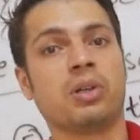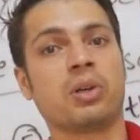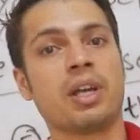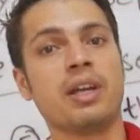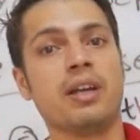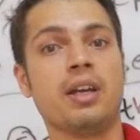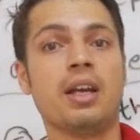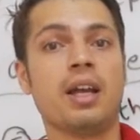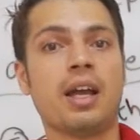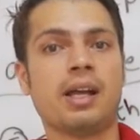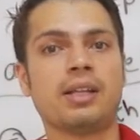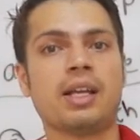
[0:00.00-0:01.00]
Okay,
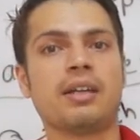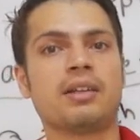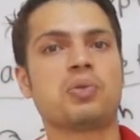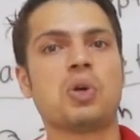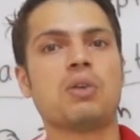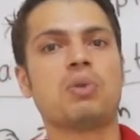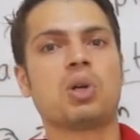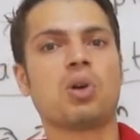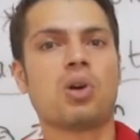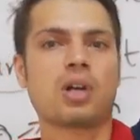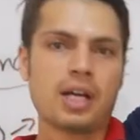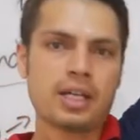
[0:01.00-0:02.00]
and then 12
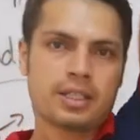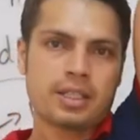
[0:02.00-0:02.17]
o'clock I